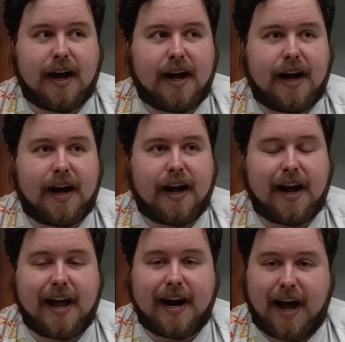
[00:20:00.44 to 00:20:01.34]

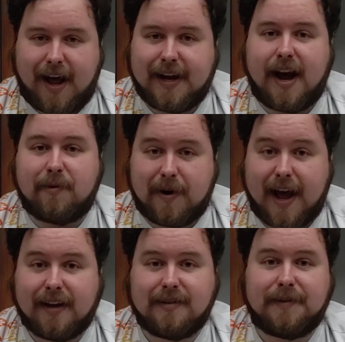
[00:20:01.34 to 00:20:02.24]
And I got
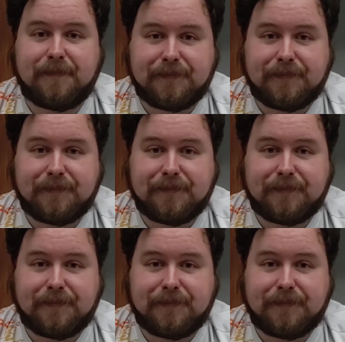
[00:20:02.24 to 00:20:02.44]
wrecked.